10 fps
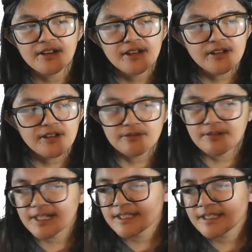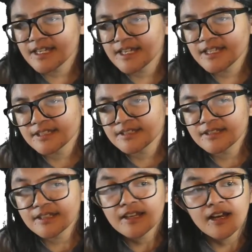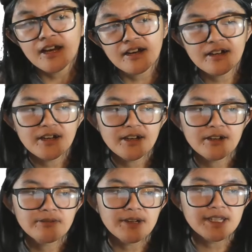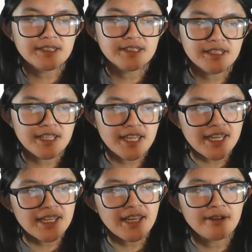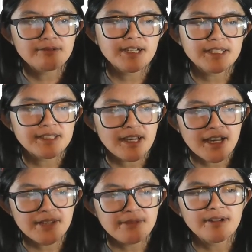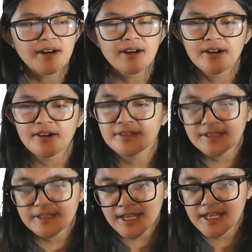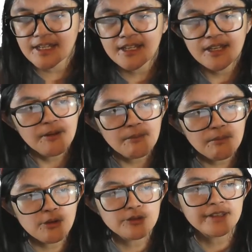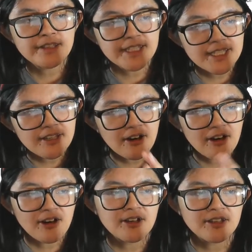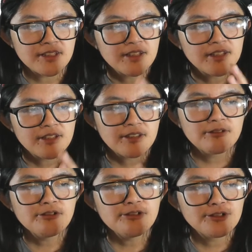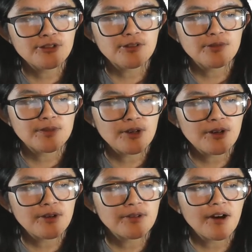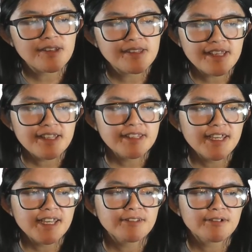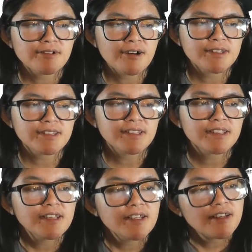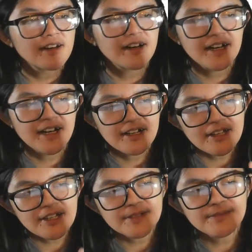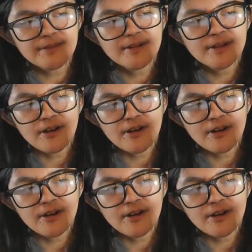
What days, what day and what time are they mostly on YouTube. So on Sunday, they're on a lot of them are on